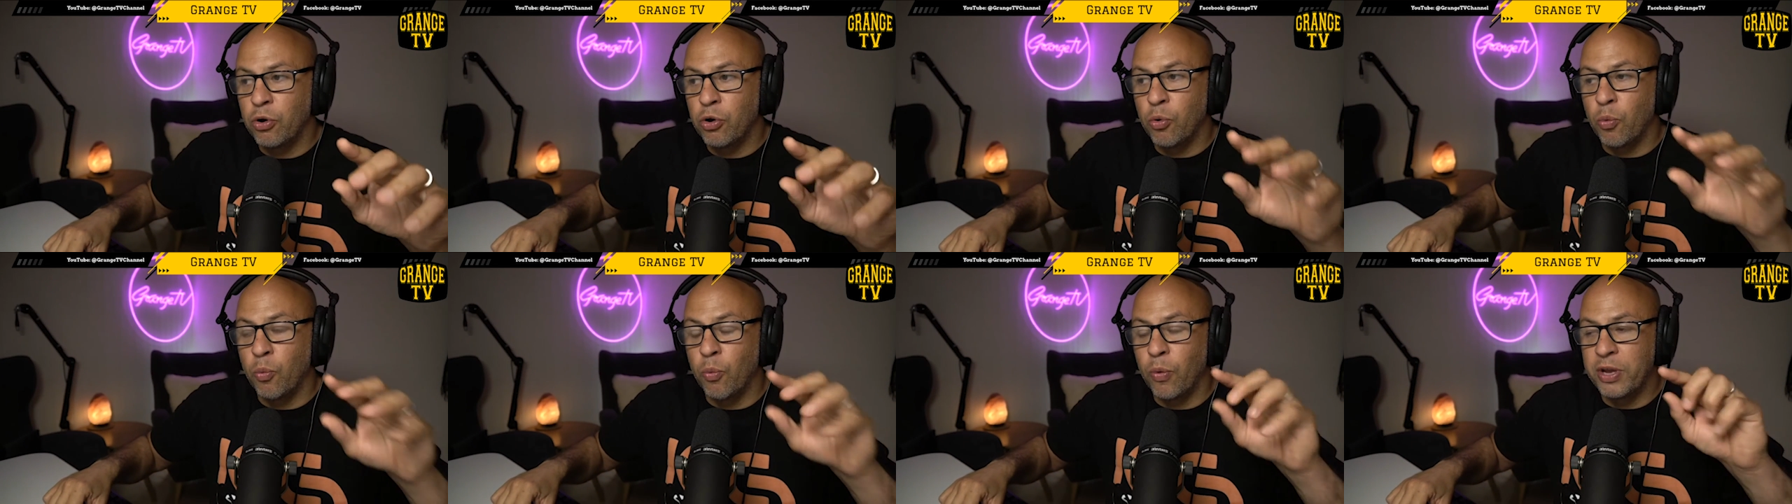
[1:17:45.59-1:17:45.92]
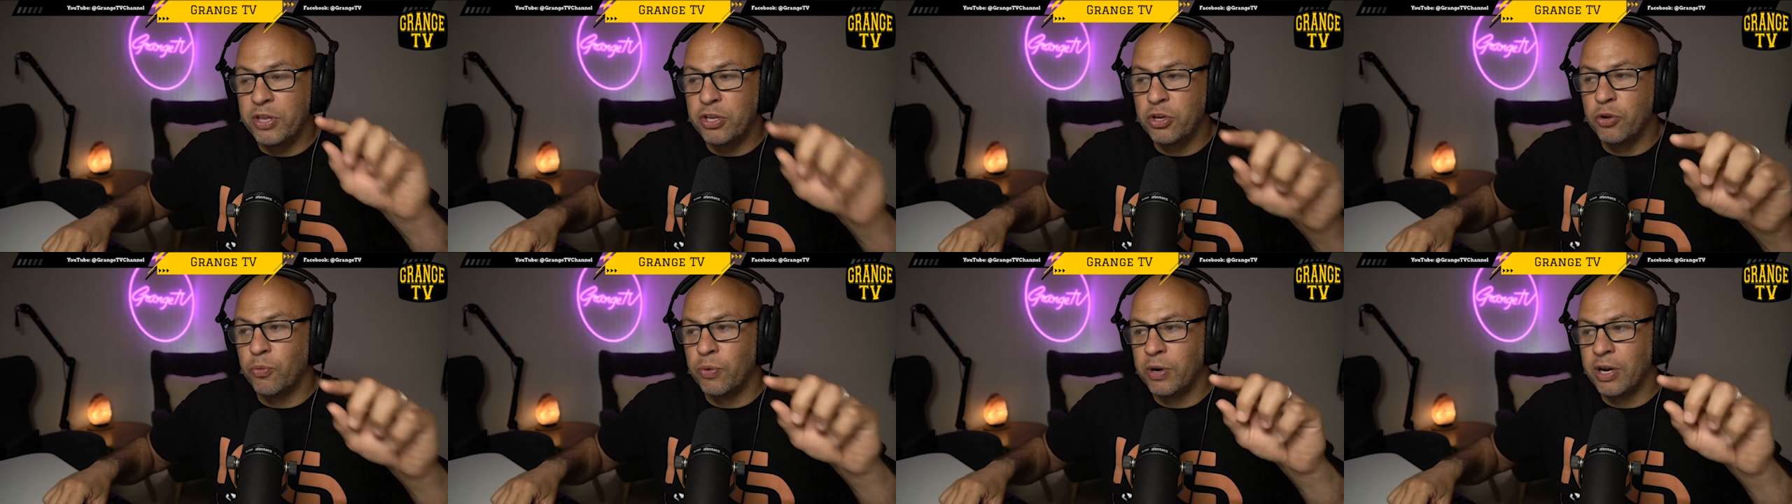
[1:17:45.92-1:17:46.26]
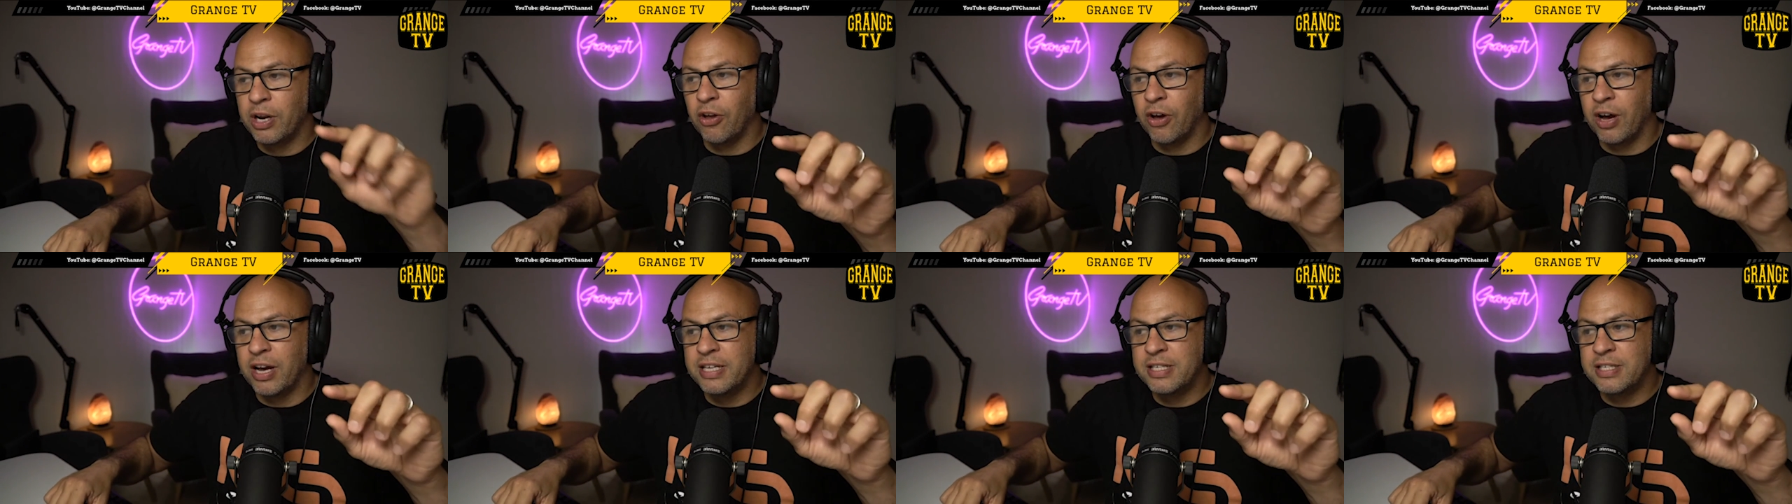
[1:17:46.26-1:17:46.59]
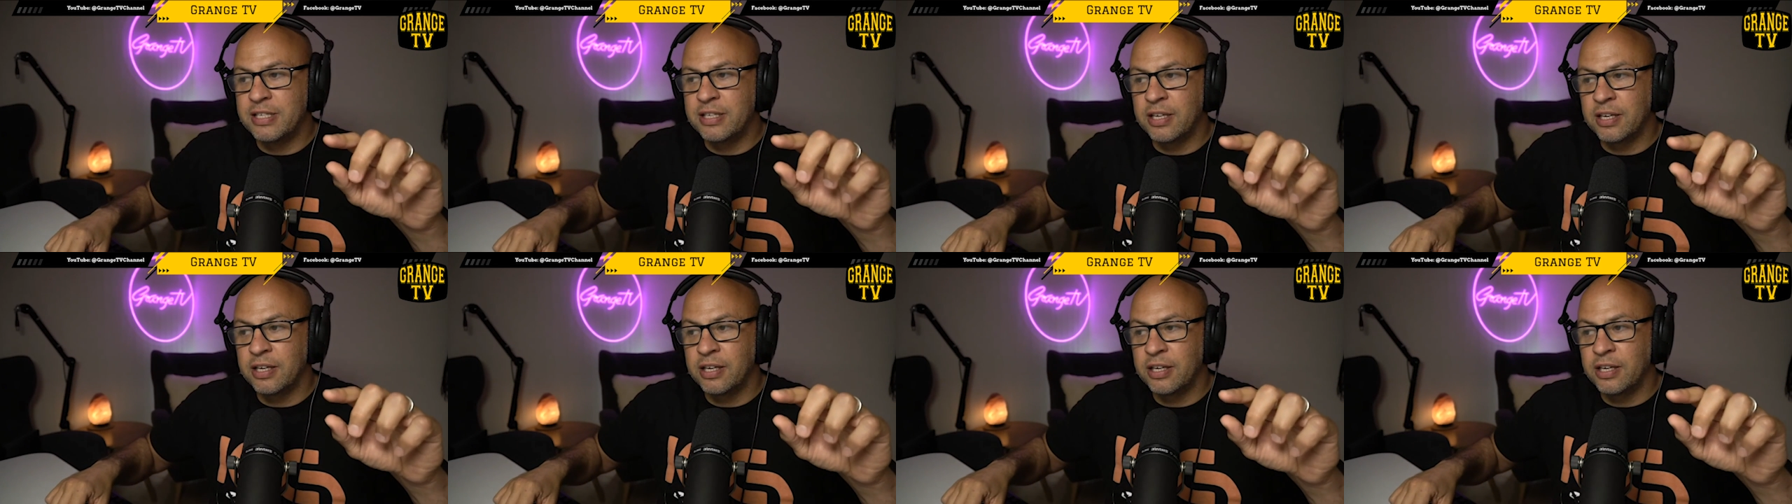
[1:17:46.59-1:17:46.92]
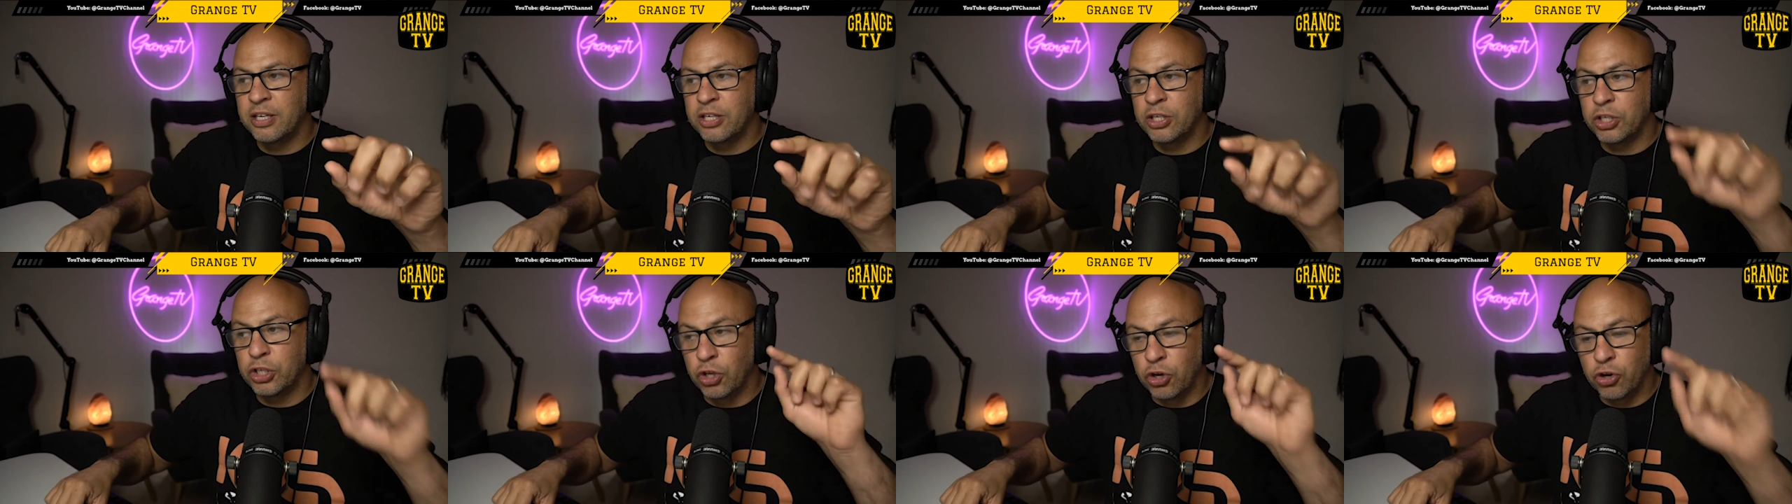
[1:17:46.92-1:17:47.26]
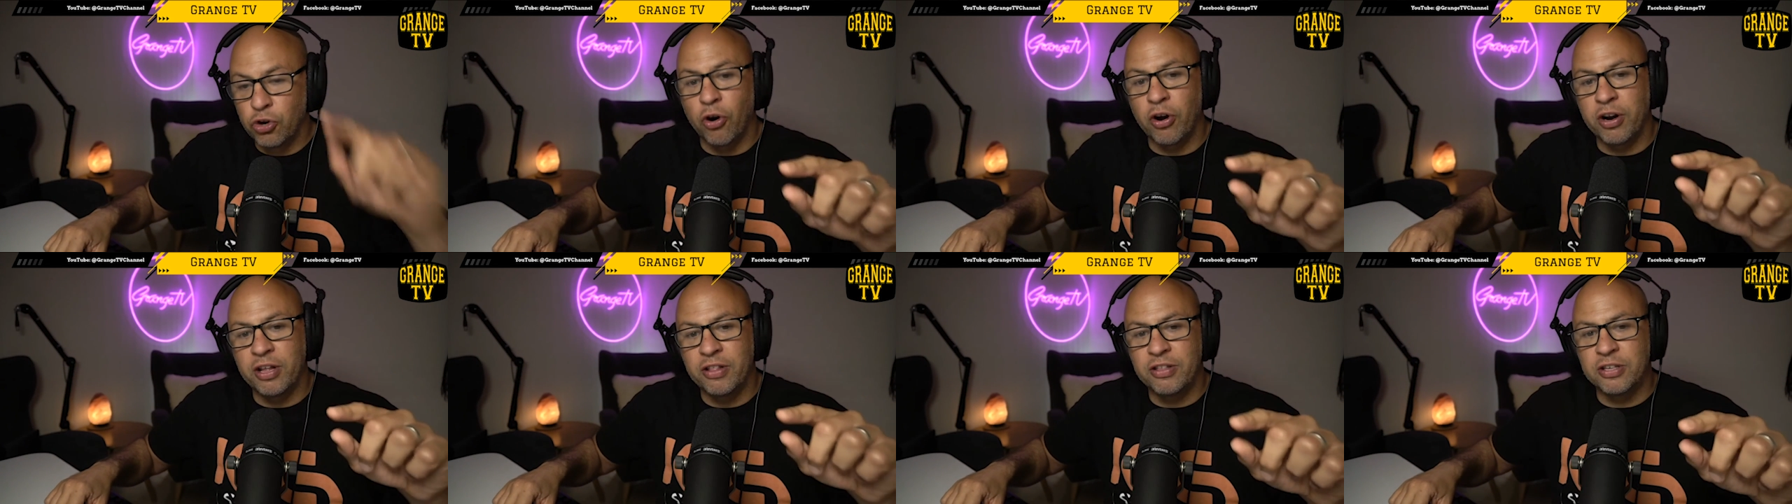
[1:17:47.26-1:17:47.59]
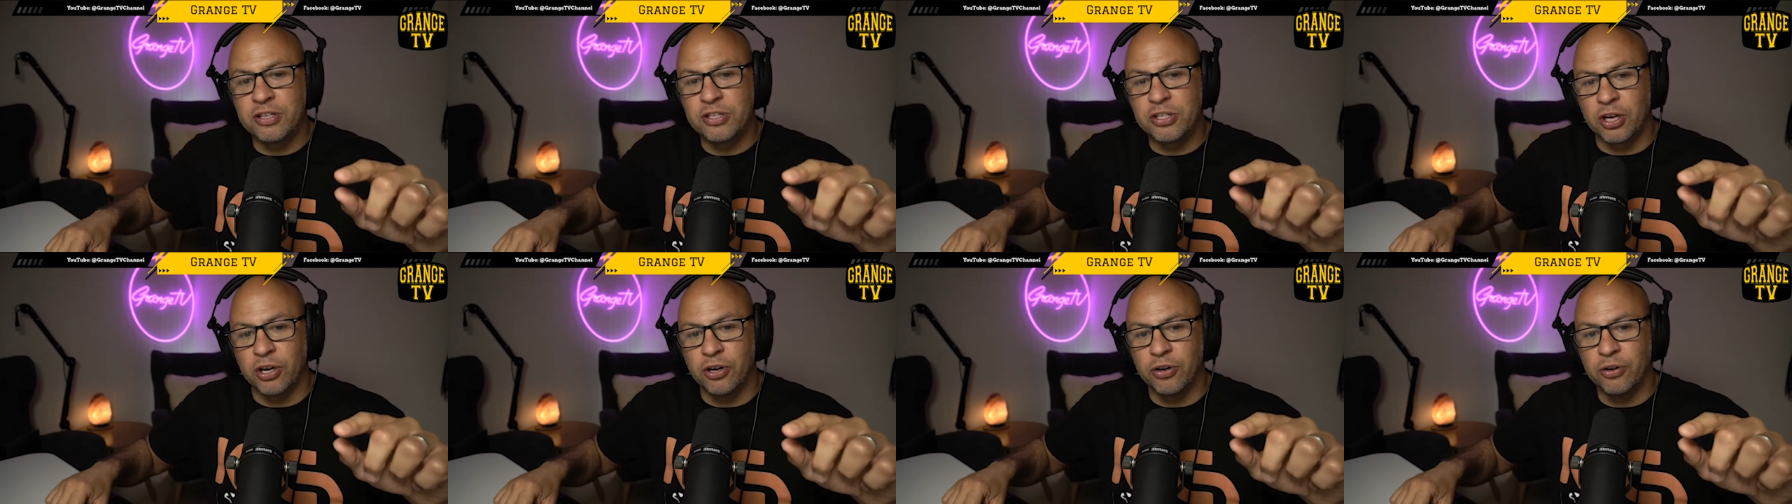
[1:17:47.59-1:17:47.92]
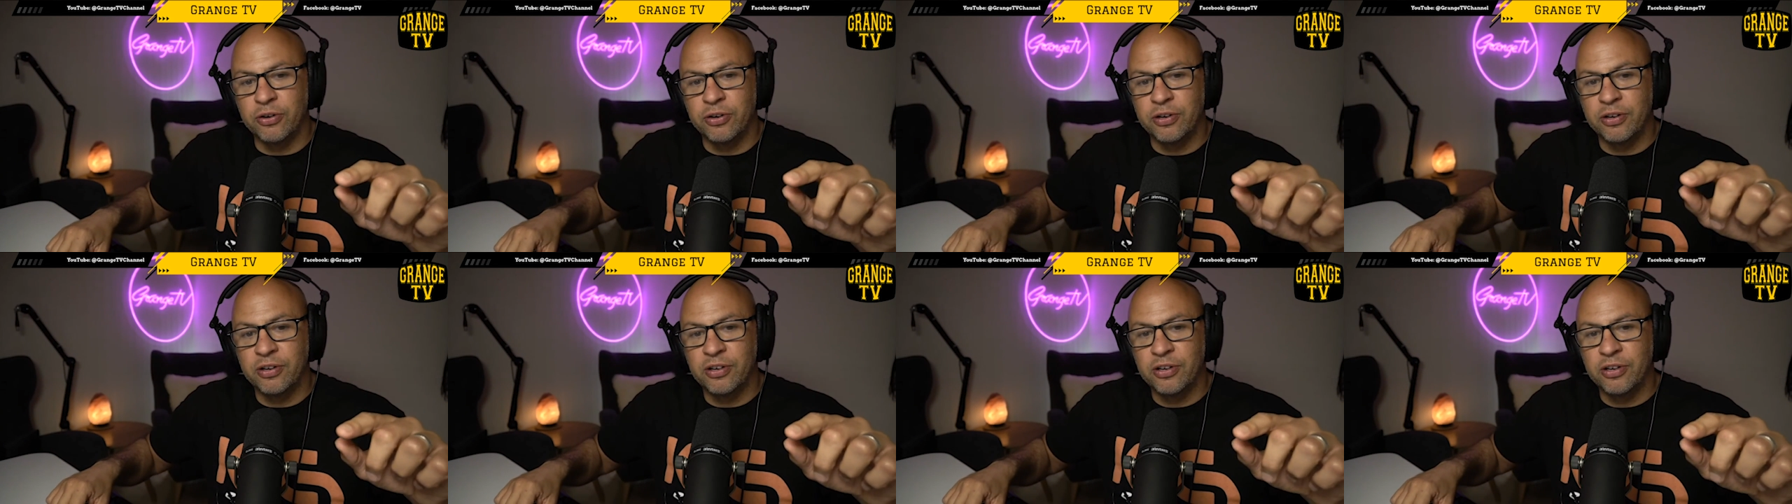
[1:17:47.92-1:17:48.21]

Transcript: when you realize you're not in the zone